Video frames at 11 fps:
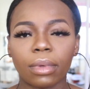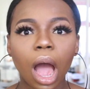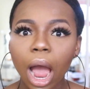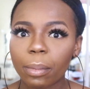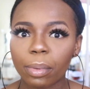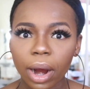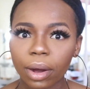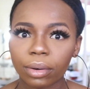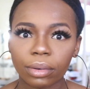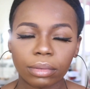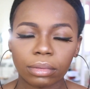
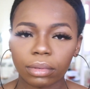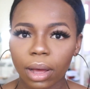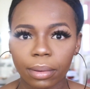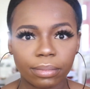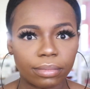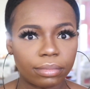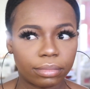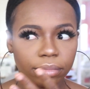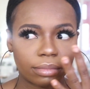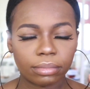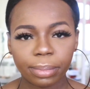eyebrow
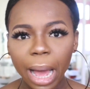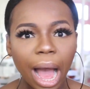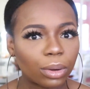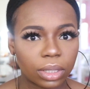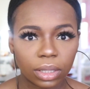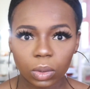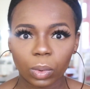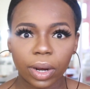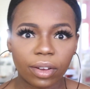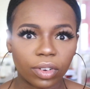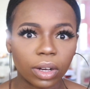powders,
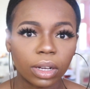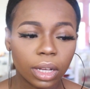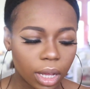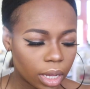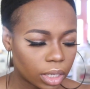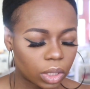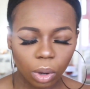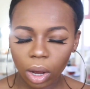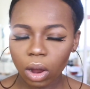whatever. So I